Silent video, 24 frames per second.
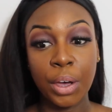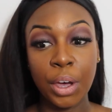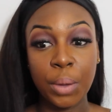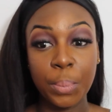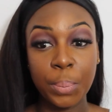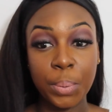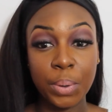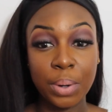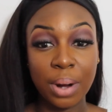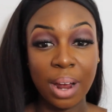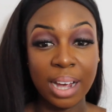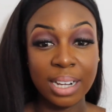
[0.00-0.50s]

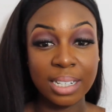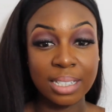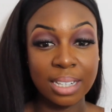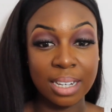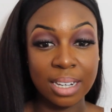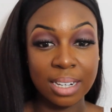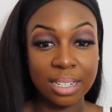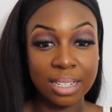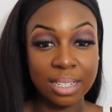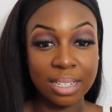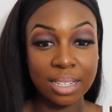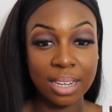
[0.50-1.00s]
Hope you liked
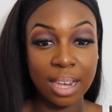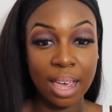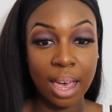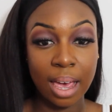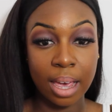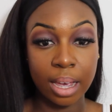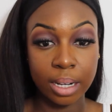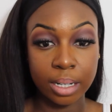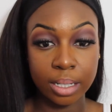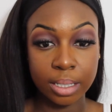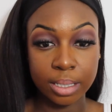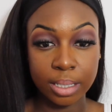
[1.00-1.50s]
it,
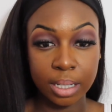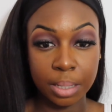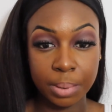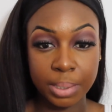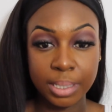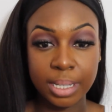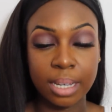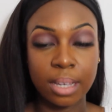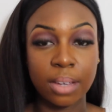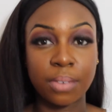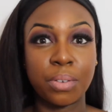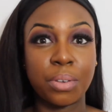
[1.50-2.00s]
and I'm gonna
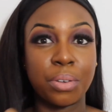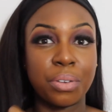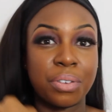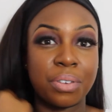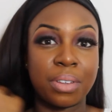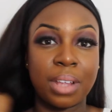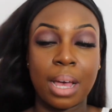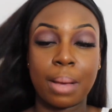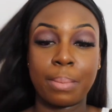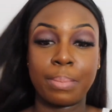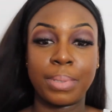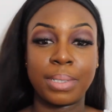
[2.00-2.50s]
take a few
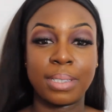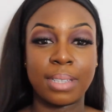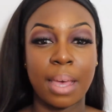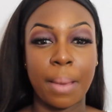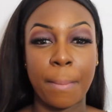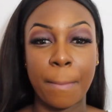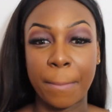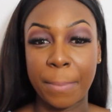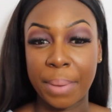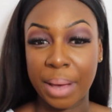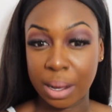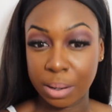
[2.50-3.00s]
snaps
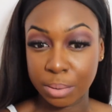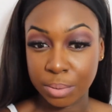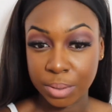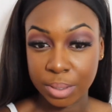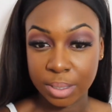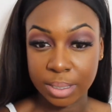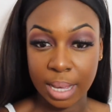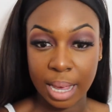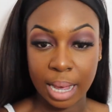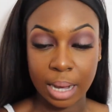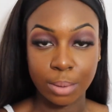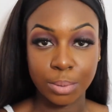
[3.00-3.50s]
and
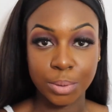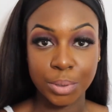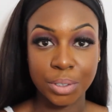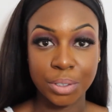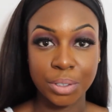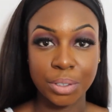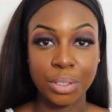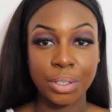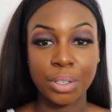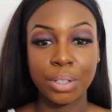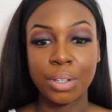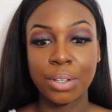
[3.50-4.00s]
bounce out.
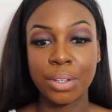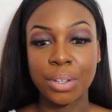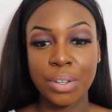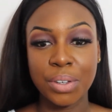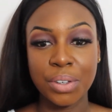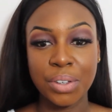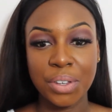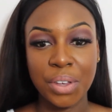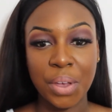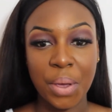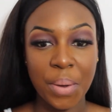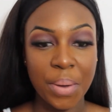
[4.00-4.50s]

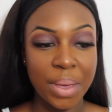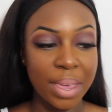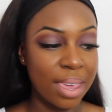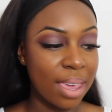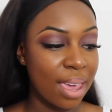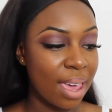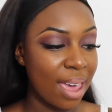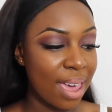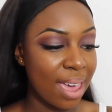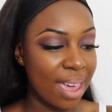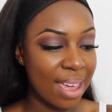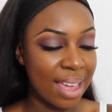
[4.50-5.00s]
So
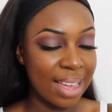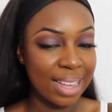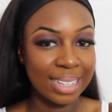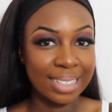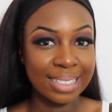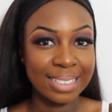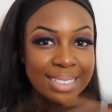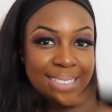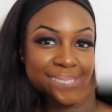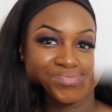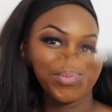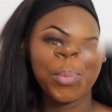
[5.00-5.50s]

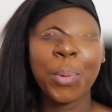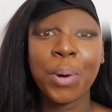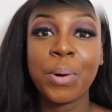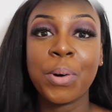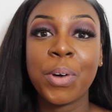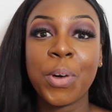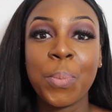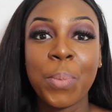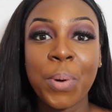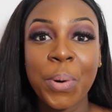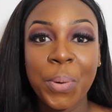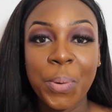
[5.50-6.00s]
yeah.
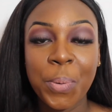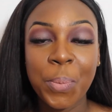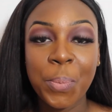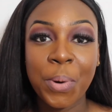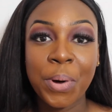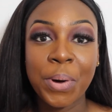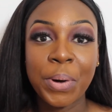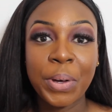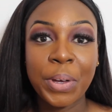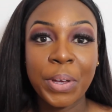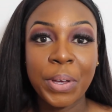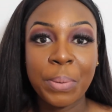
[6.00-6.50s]
Welcome.
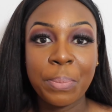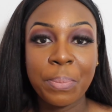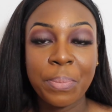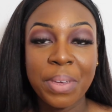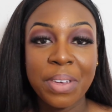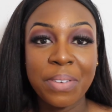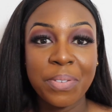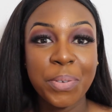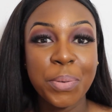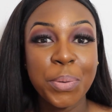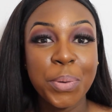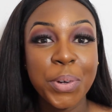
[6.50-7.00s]

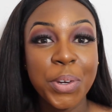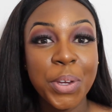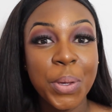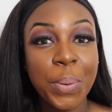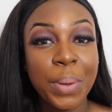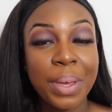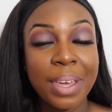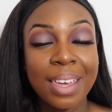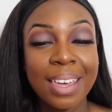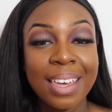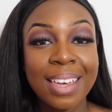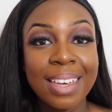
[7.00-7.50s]
If you're new
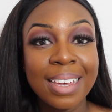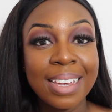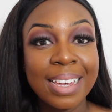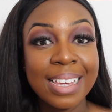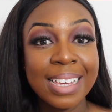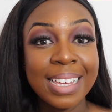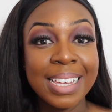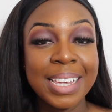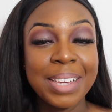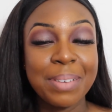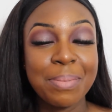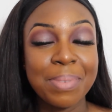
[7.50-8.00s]
here,
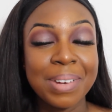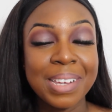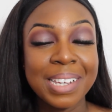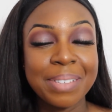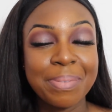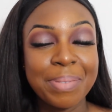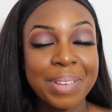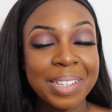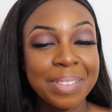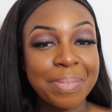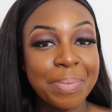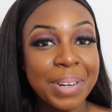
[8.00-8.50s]
please